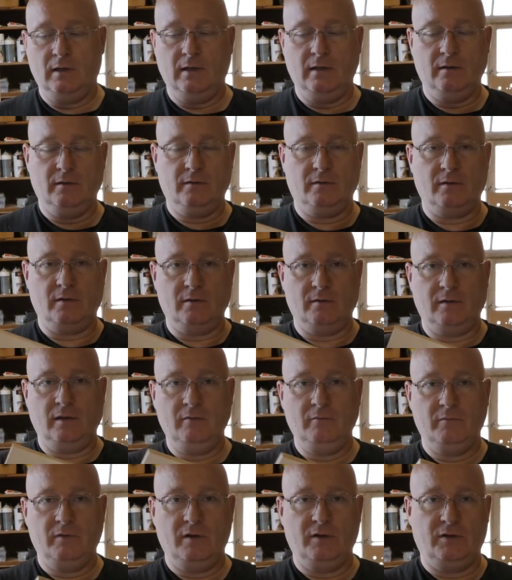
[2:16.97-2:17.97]
and
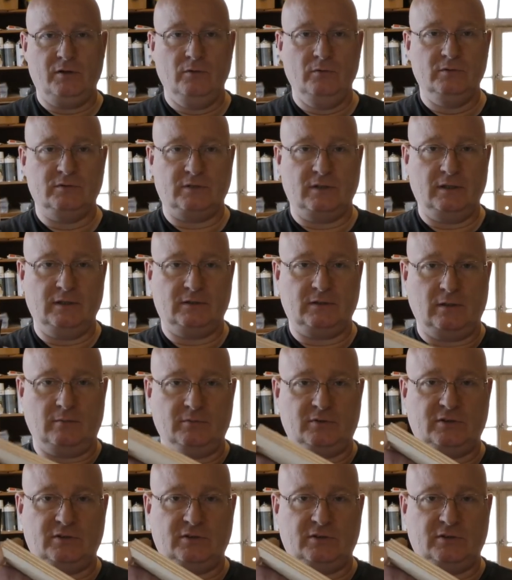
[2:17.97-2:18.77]
then we're using some